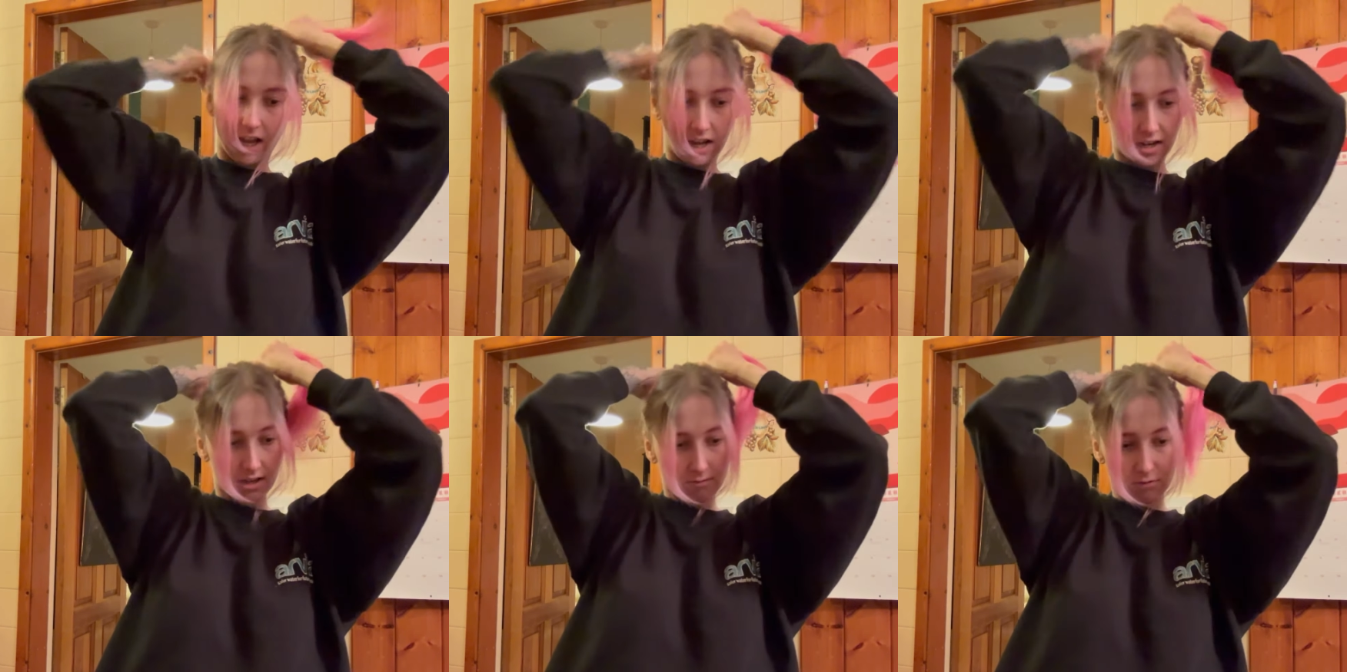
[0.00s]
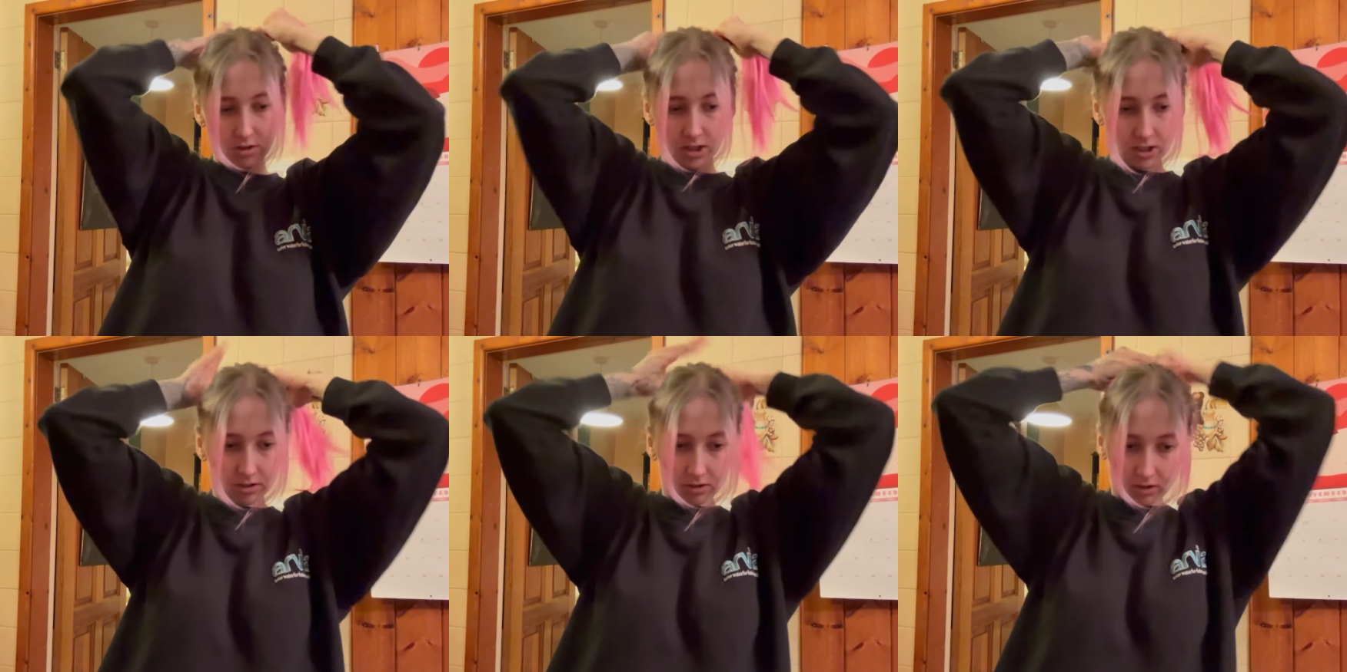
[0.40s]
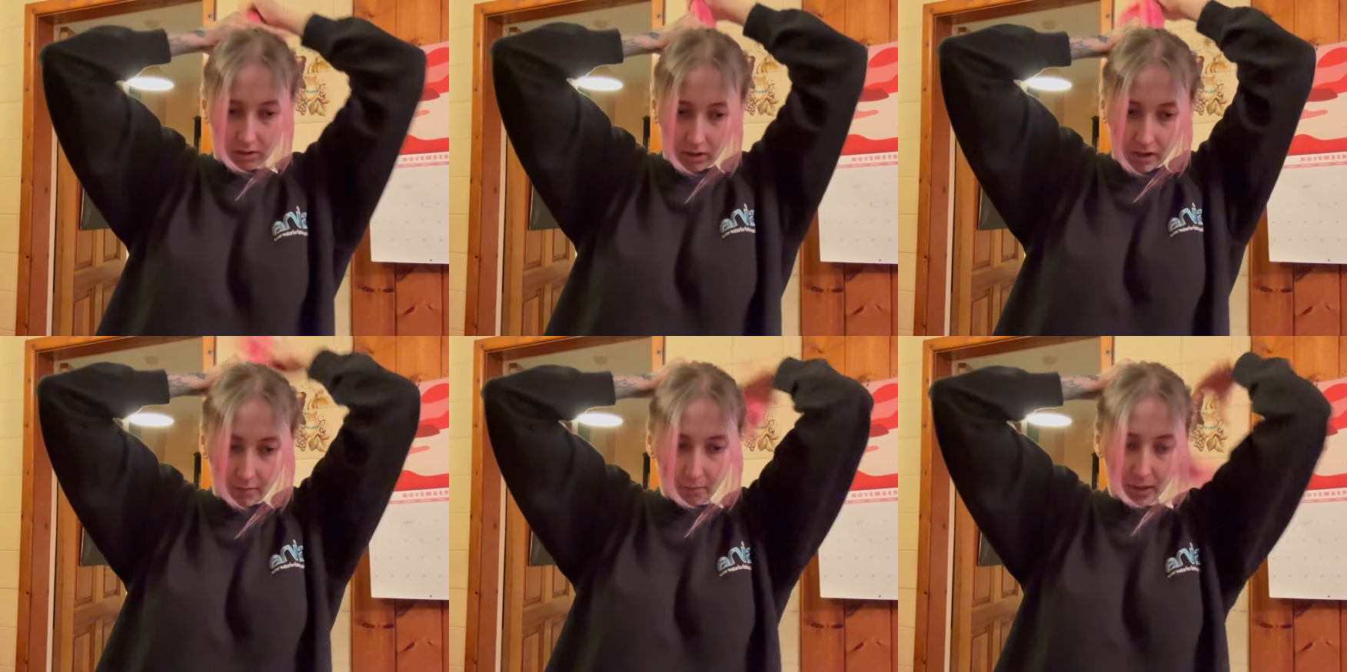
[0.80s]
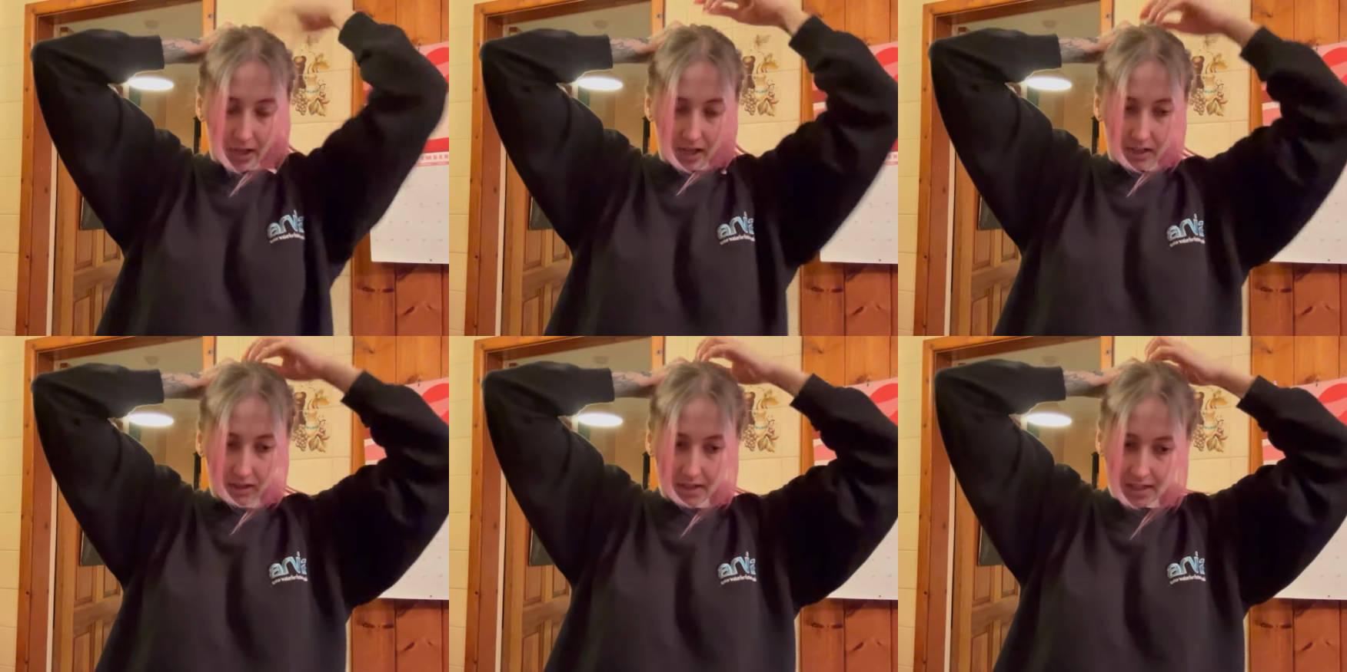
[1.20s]
And I'm gonna go and
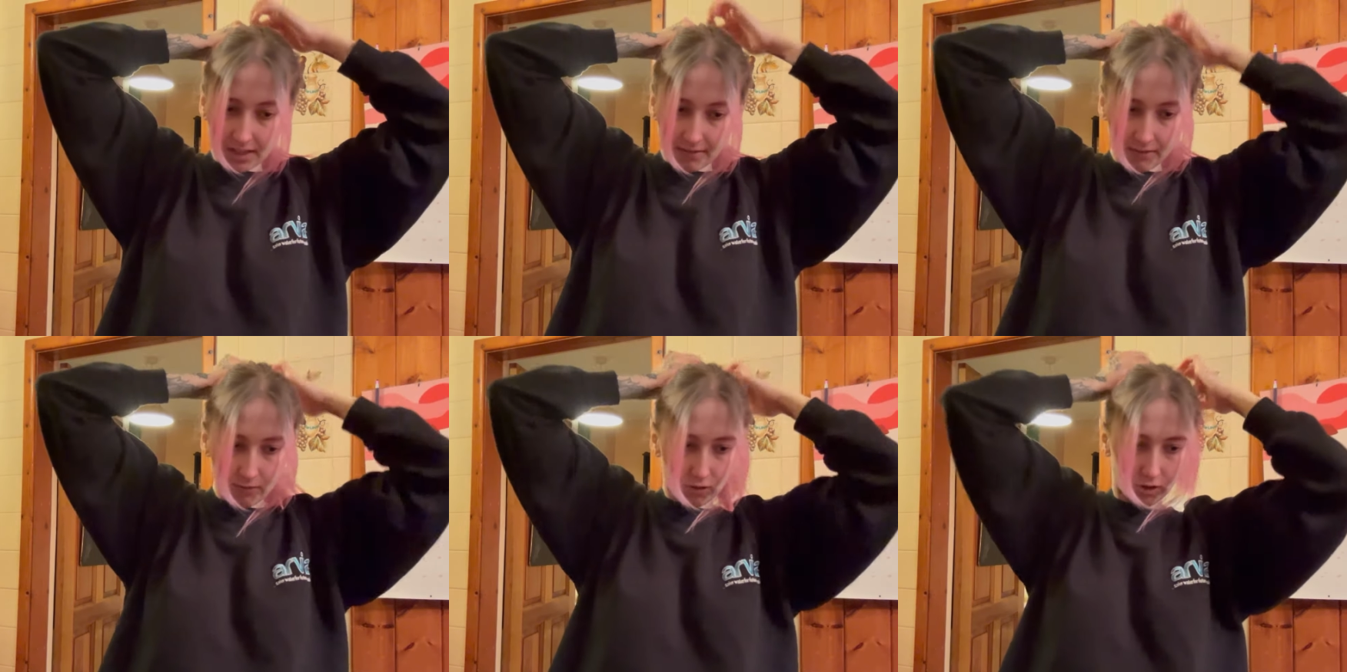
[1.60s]
paint his living